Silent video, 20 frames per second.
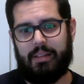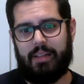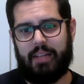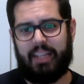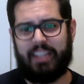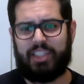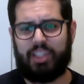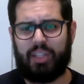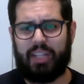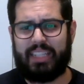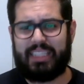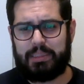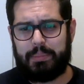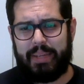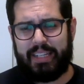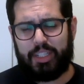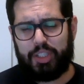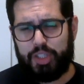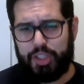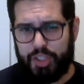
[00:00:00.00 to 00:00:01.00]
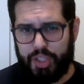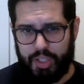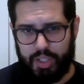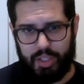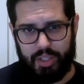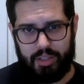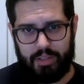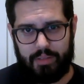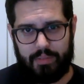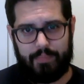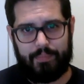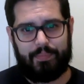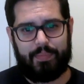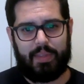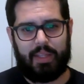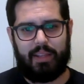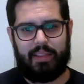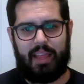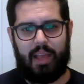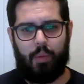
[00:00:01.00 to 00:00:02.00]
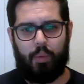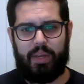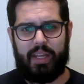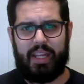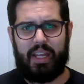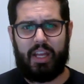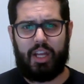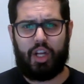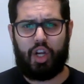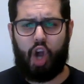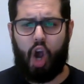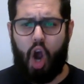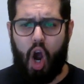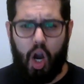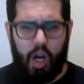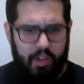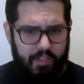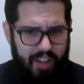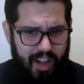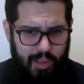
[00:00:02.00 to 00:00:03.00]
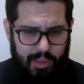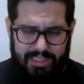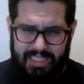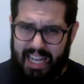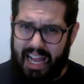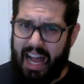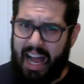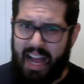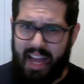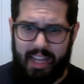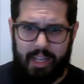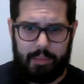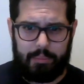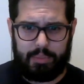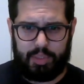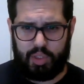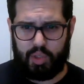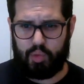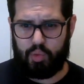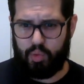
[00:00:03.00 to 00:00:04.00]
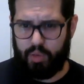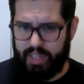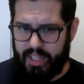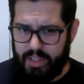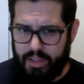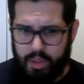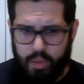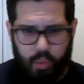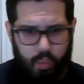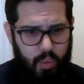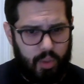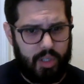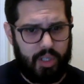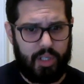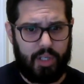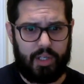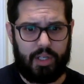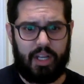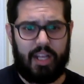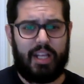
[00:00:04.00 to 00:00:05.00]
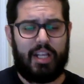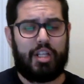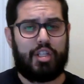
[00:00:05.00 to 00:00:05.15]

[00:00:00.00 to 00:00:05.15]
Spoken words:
And so let's make sure that we carve out time to read the word